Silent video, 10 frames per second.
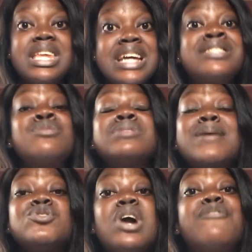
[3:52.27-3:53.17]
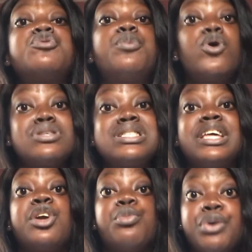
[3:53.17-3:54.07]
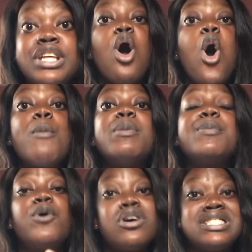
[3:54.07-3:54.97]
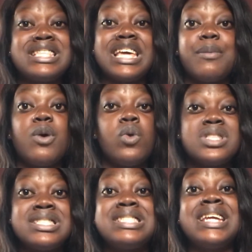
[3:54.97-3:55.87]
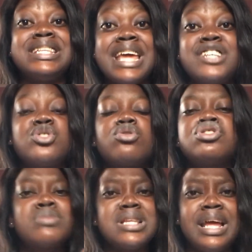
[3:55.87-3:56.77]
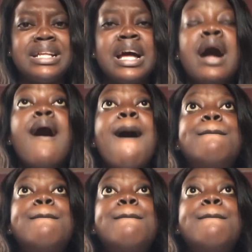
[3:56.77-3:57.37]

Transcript: Yes, sometimes you have to pause to take a breath, or maybe pause to think about what to say next or something like that,